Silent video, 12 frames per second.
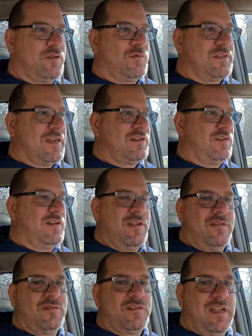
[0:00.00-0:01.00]
There was actually
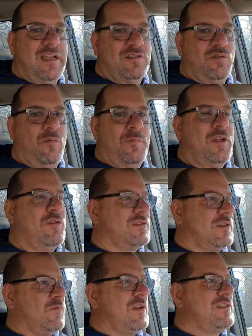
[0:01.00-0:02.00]
another stash of old
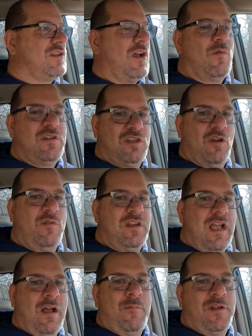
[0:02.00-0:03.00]
bills, and we saw we showed
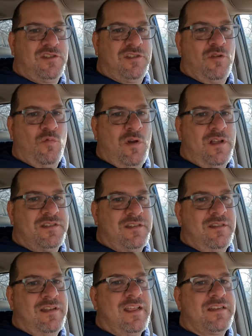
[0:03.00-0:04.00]
you how much there was
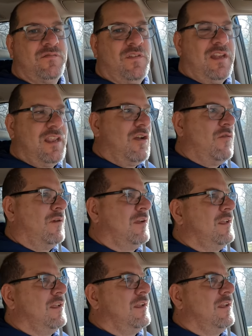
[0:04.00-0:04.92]
in the next video